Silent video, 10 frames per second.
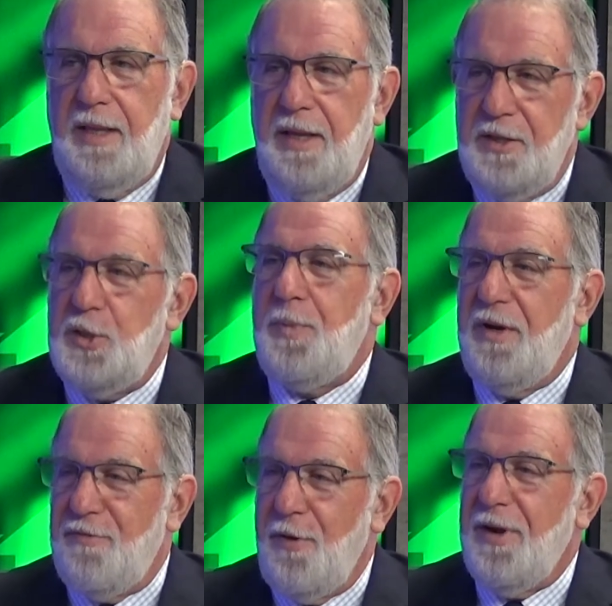This has been a
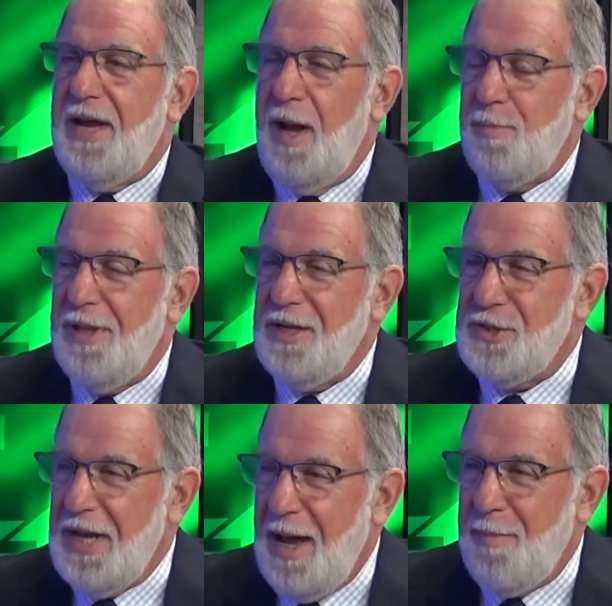very complex
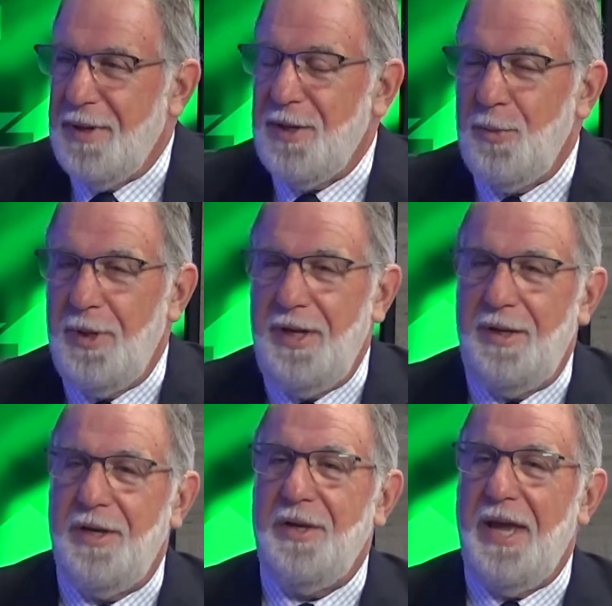topic and we
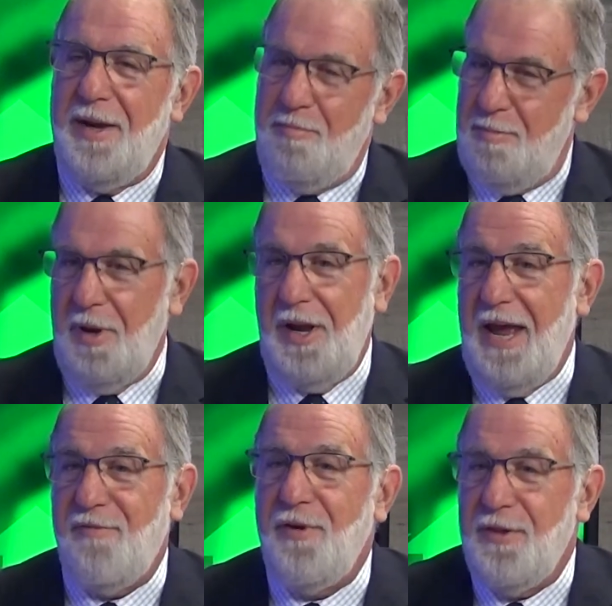didn't get but
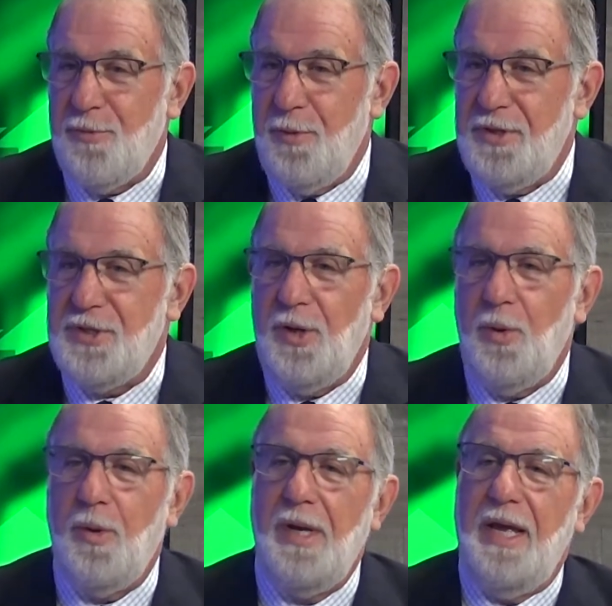halfway through it.
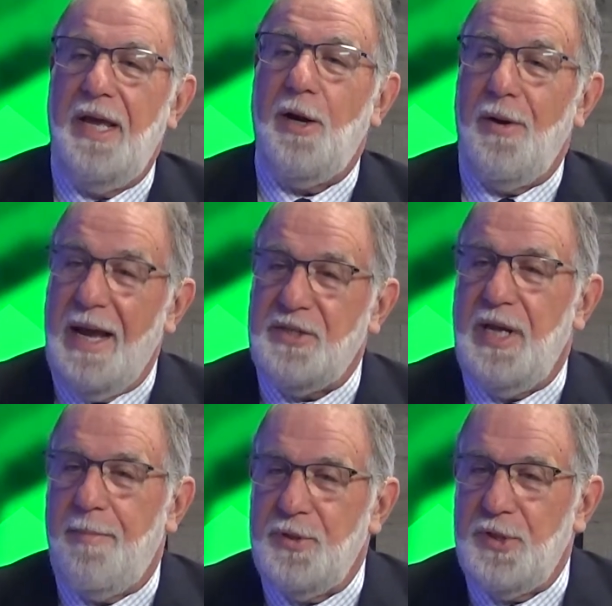So in our next
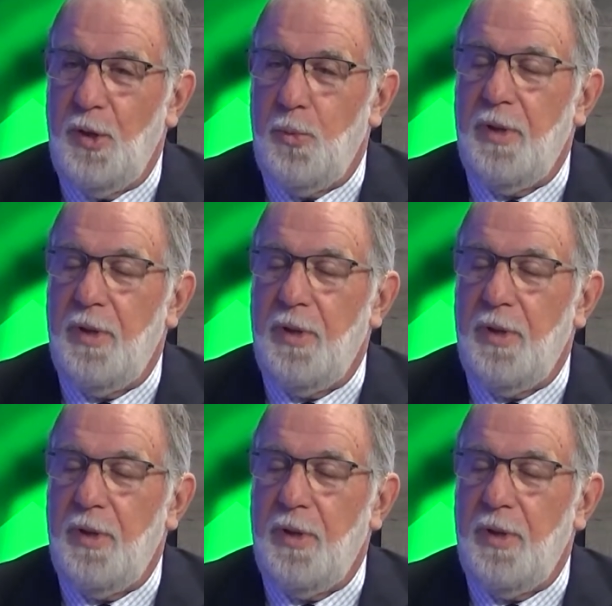episode, we're